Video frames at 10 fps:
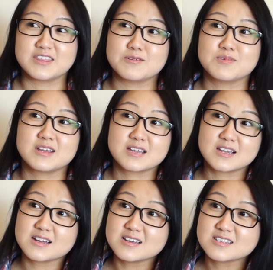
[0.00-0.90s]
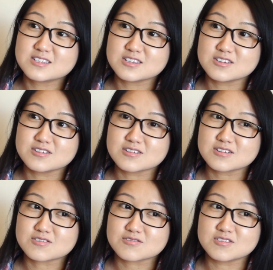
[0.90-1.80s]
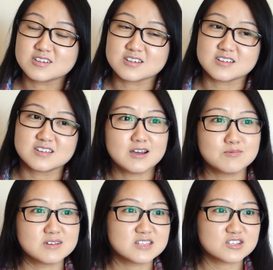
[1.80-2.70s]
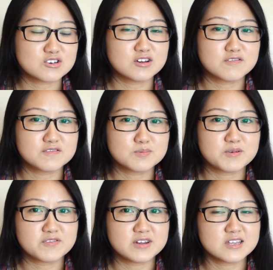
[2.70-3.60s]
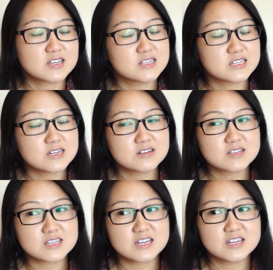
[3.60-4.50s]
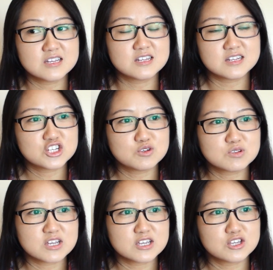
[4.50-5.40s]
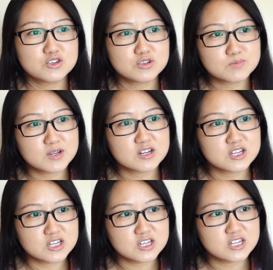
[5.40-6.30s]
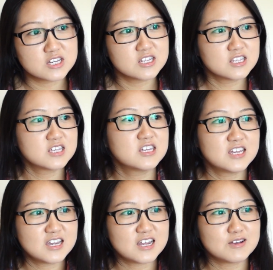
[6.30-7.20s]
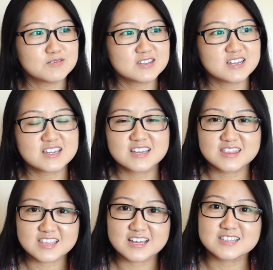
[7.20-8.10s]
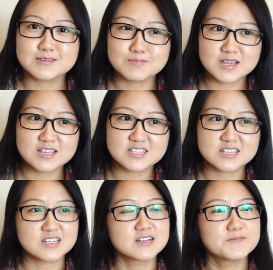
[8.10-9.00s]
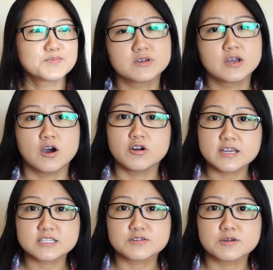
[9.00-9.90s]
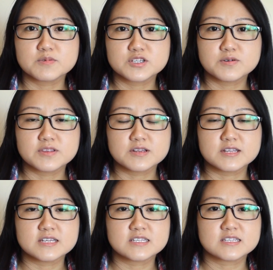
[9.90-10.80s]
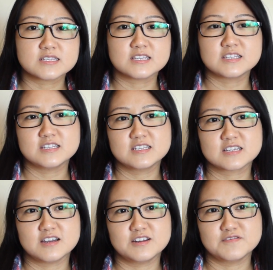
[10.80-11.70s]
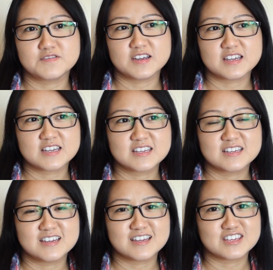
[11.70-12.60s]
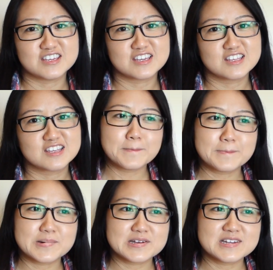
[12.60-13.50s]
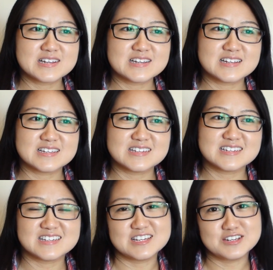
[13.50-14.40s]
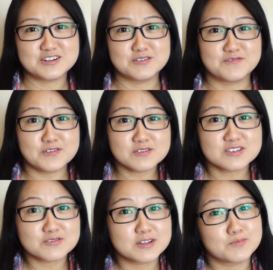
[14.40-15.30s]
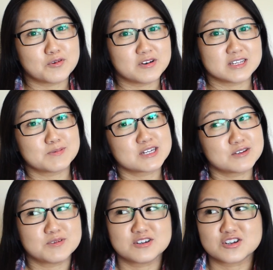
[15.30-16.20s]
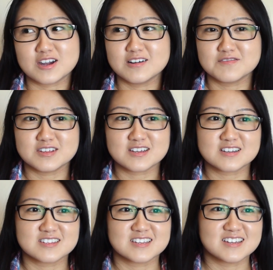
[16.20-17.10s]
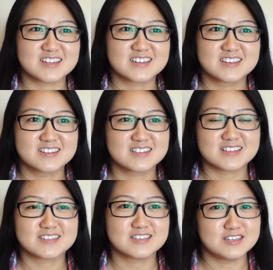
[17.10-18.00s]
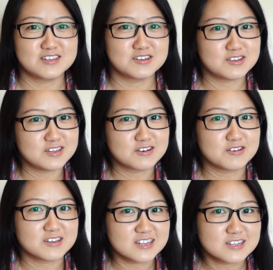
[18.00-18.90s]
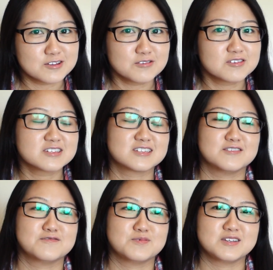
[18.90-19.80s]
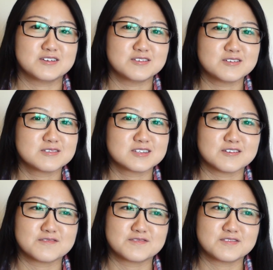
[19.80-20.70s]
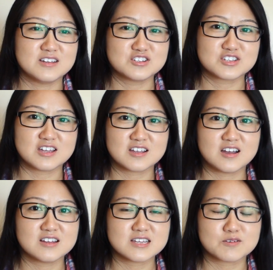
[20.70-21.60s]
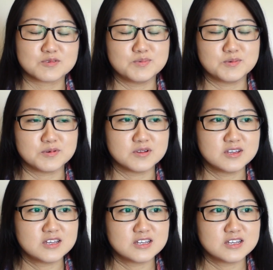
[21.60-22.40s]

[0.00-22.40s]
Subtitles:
And then when I got to Korea, I went straight over to my friend Nikki's house and she was like, "You smell good." And I was like, that's amazing. Alright, so number 2 on the list, this is kind of like a geeky thing. But, you know, phones are really important, especially when you're traveling, because like, that's, you know, you're going to need to Google stuff when you don't know stuff and just get in contact with people.